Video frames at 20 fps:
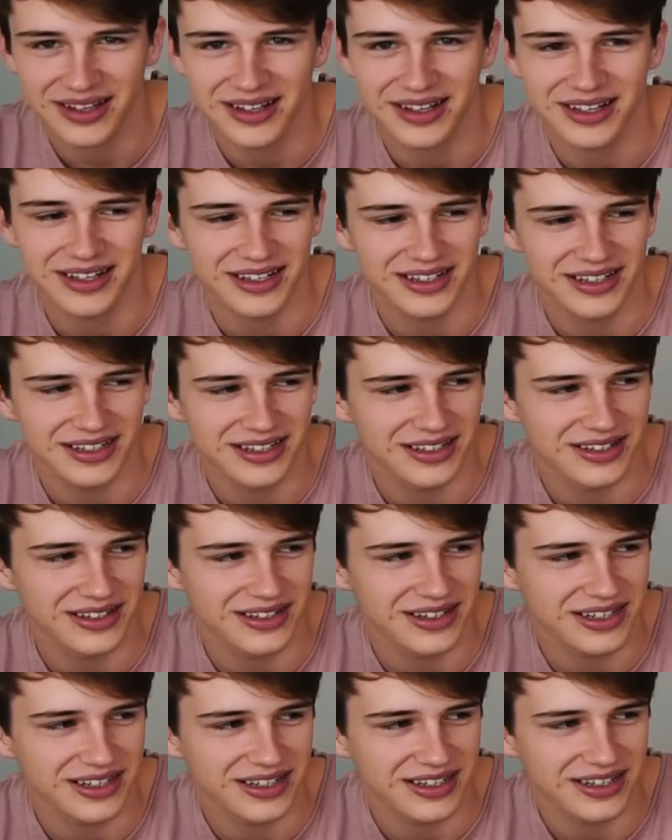
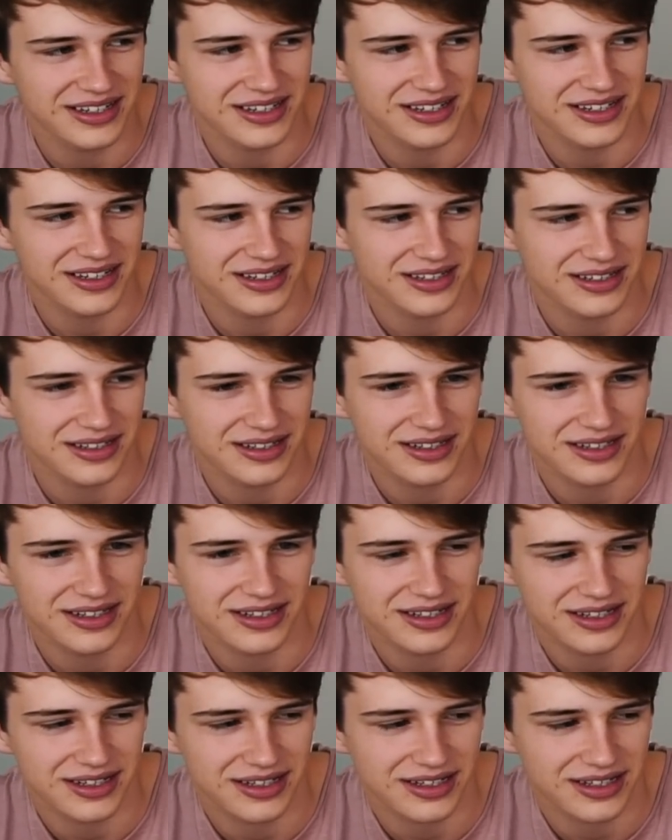
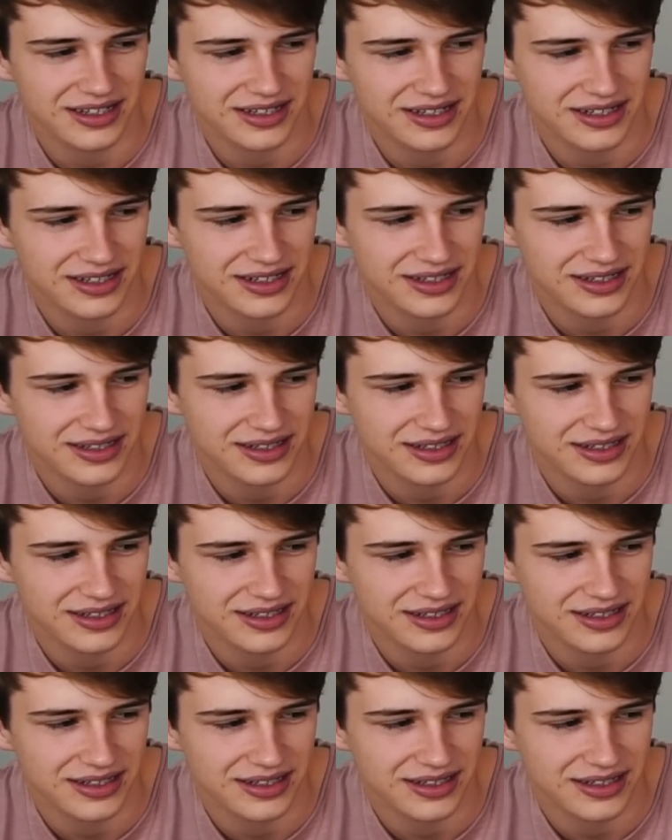No words are spoken by the person on screen.